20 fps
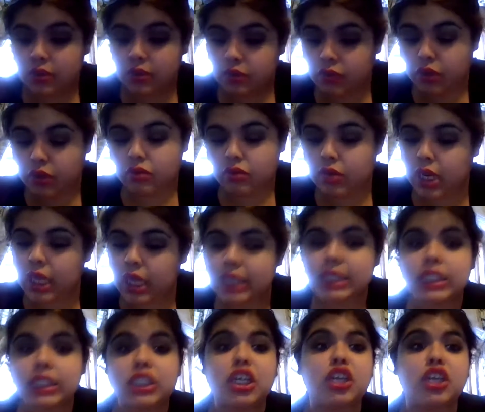Well,
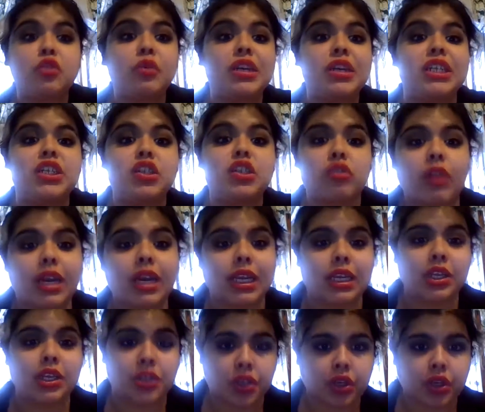actually the other one is
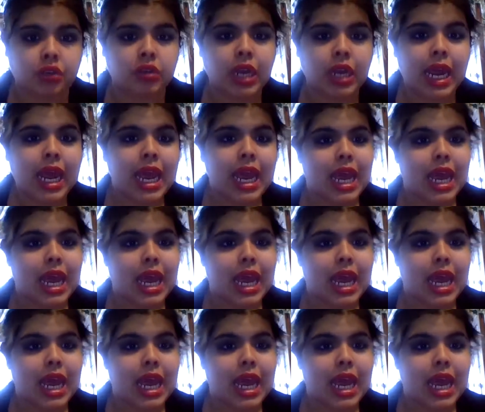20 years old.